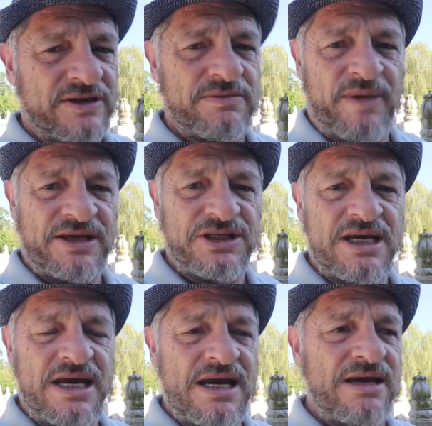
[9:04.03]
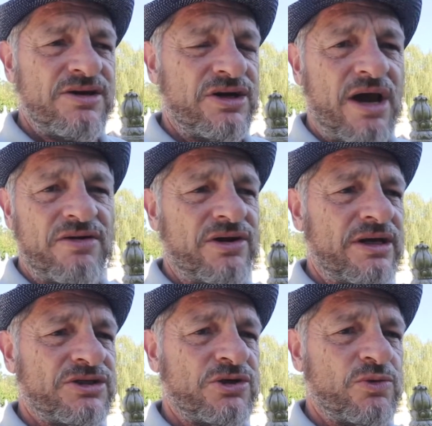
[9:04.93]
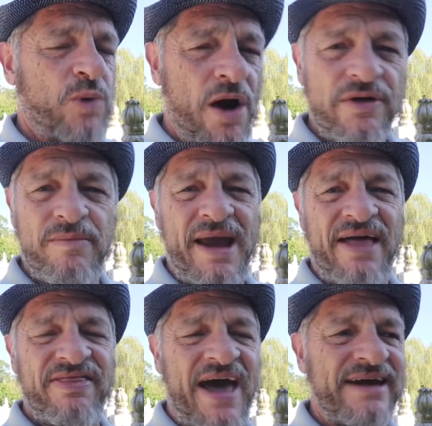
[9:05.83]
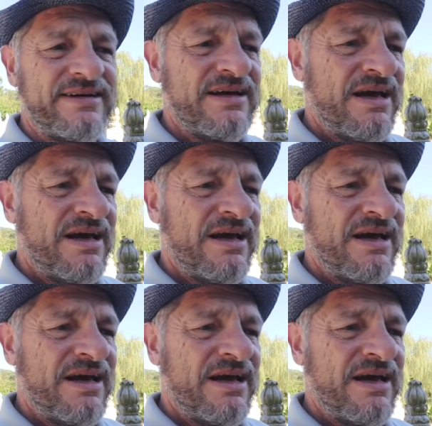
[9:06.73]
about your gear. You don't need to worry about that.